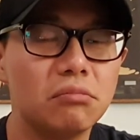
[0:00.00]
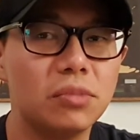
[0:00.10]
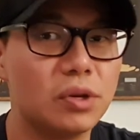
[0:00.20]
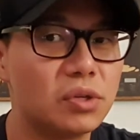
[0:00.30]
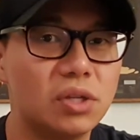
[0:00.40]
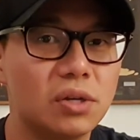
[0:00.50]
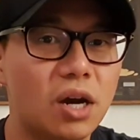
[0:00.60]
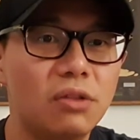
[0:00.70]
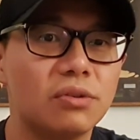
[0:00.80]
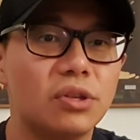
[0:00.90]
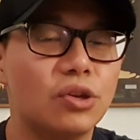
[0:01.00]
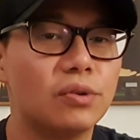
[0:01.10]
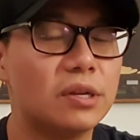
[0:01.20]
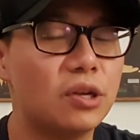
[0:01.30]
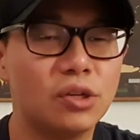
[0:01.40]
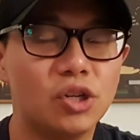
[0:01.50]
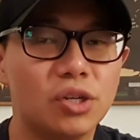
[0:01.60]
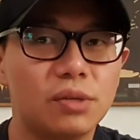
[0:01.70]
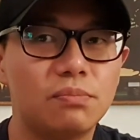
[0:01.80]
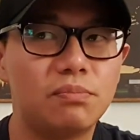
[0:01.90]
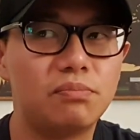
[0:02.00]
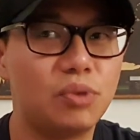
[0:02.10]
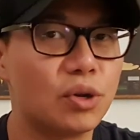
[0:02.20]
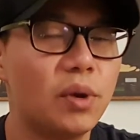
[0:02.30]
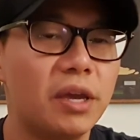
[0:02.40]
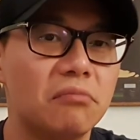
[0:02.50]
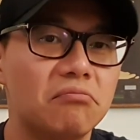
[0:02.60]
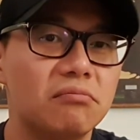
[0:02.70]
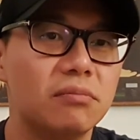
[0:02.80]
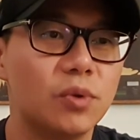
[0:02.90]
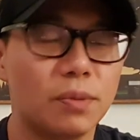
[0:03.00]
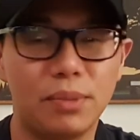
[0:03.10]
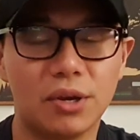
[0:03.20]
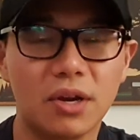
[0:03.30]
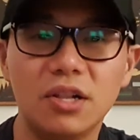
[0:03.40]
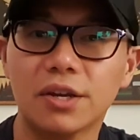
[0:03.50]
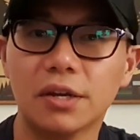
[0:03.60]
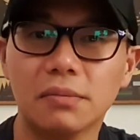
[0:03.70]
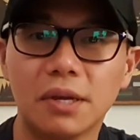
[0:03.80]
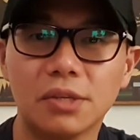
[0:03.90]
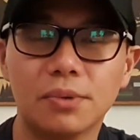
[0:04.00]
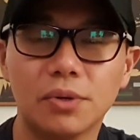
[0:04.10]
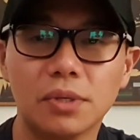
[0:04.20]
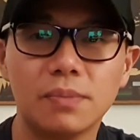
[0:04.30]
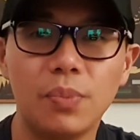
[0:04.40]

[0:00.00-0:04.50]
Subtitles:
there's still color in the urine and not just pure white or pure clear, I suppose.